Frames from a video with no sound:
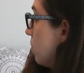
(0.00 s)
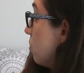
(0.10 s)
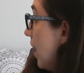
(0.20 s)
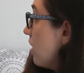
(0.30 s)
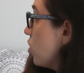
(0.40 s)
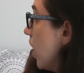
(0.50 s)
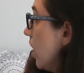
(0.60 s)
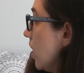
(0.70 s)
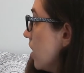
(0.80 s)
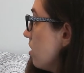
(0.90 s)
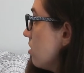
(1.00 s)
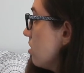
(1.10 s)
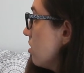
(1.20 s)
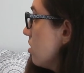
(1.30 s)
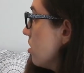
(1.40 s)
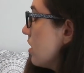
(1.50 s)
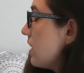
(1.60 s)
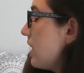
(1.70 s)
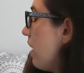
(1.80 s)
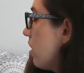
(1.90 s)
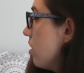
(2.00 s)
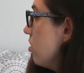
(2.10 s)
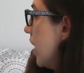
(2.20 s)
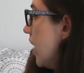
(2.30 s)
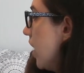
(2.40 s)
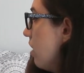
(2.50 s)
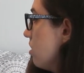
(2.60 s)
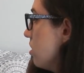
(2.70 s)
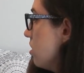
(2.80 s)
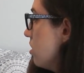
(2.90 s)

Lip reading: Right, Charlie? It's not good right now.